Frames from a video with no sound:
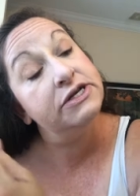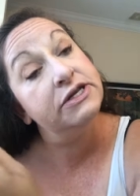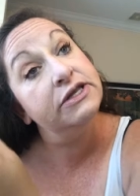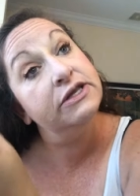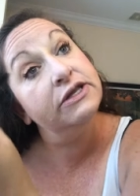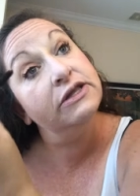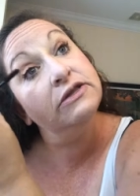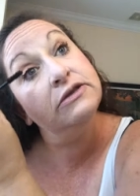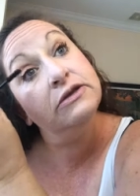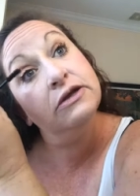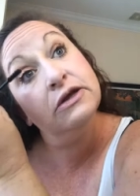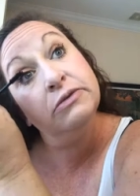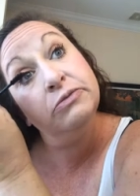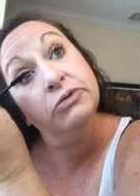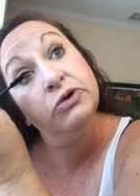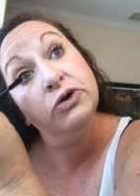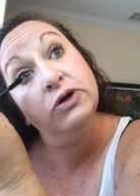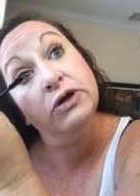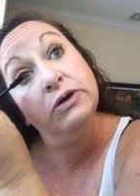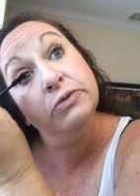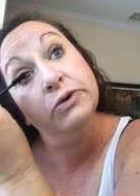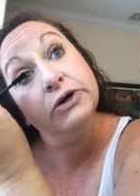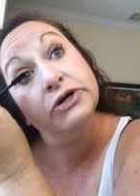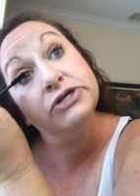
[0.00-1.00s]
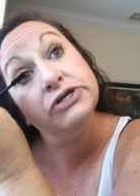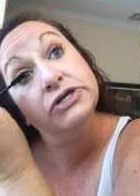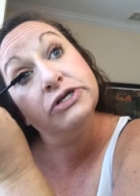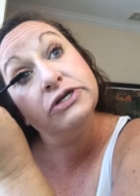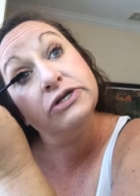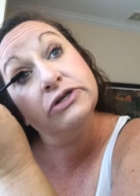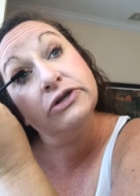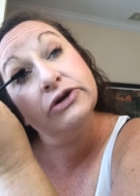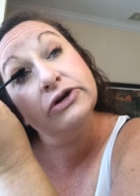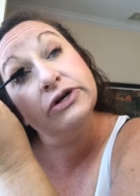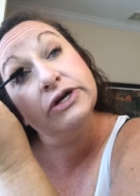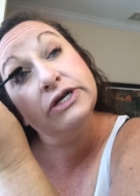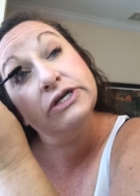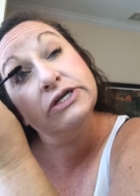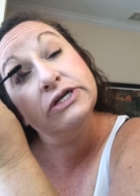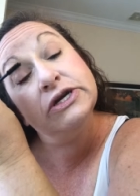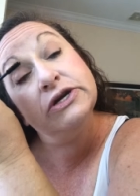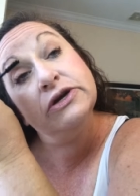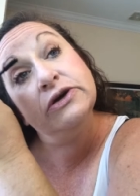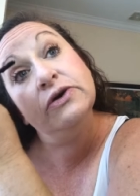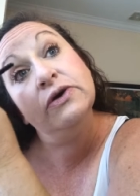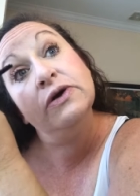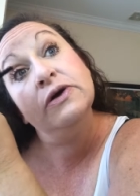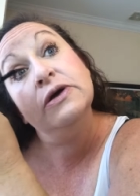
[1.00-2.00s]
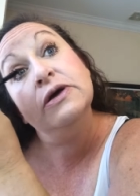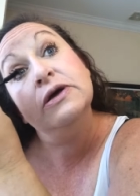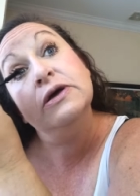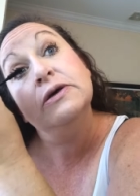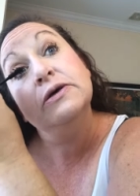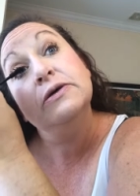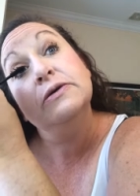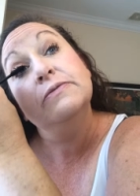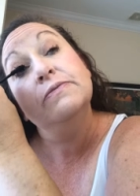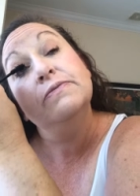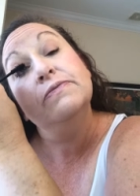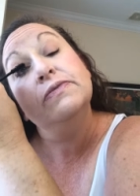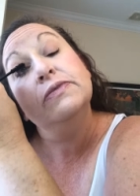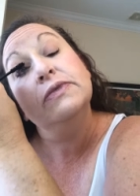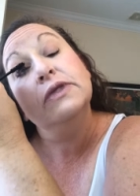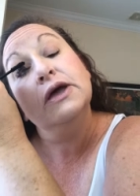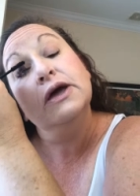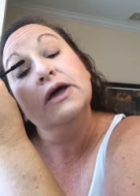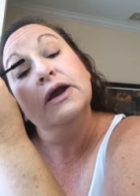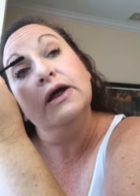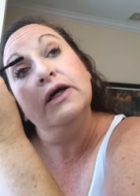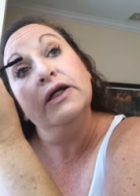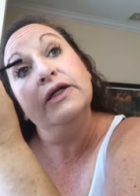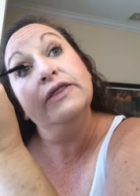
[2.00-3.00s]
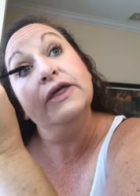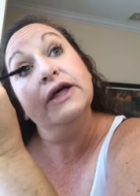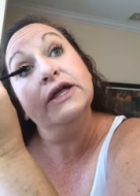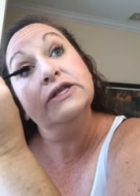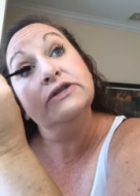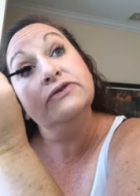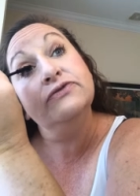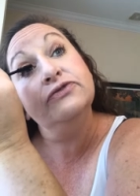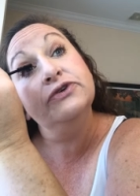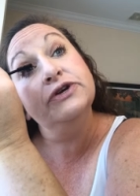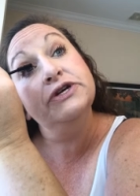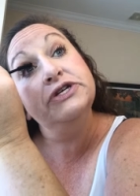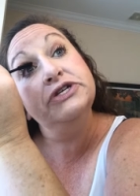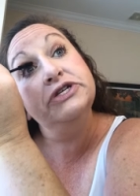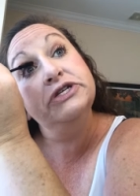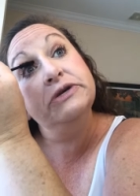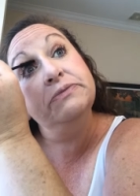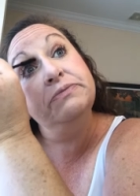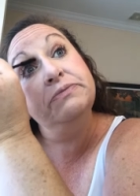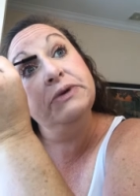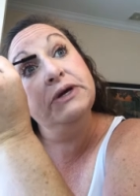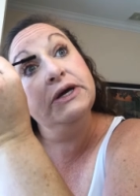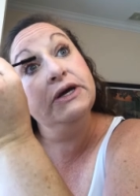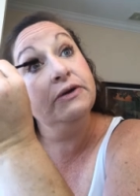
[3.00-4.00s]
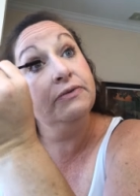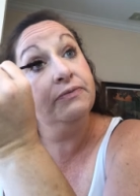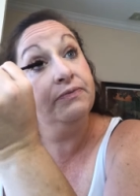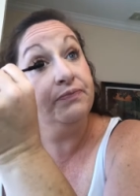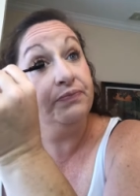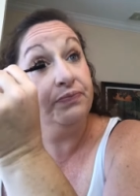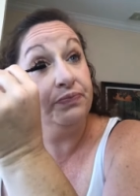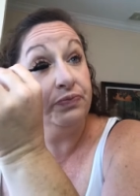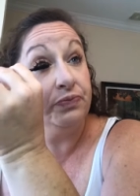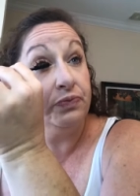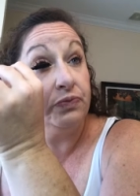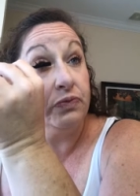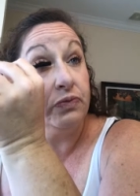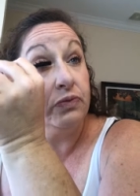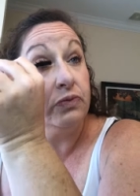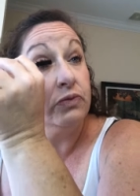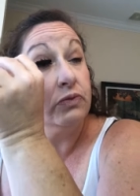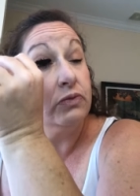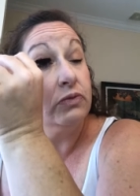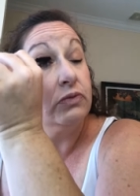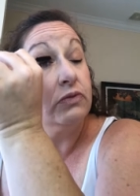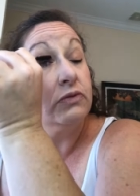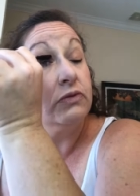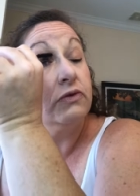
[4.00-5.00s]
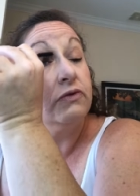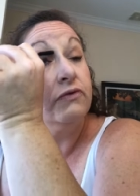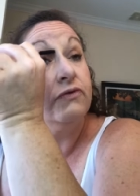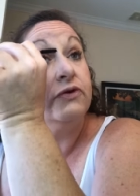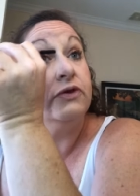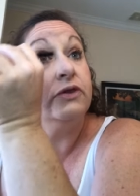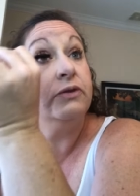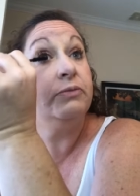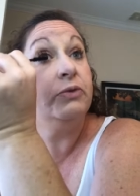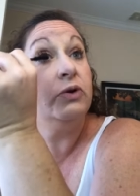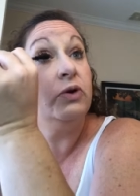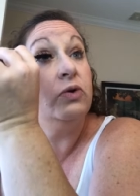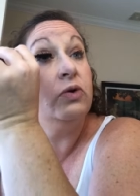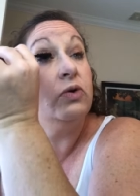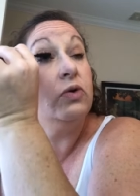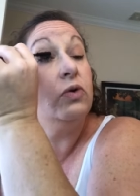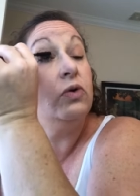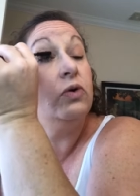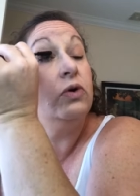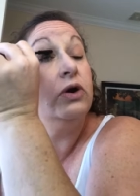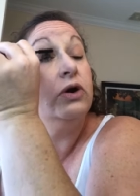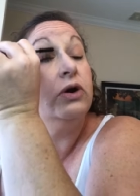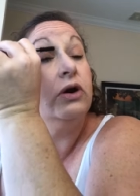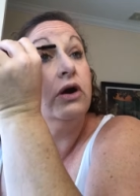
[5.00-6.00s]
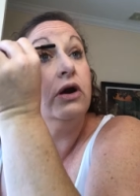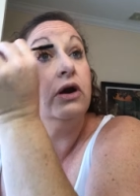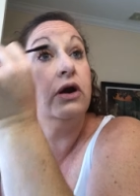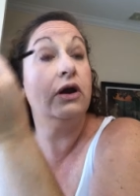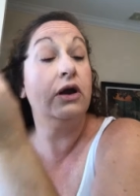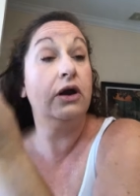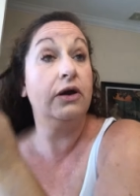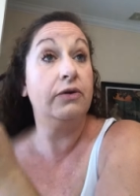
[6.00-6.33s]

and the kabuki brush is 32. And all that's free shipping for the bulk order.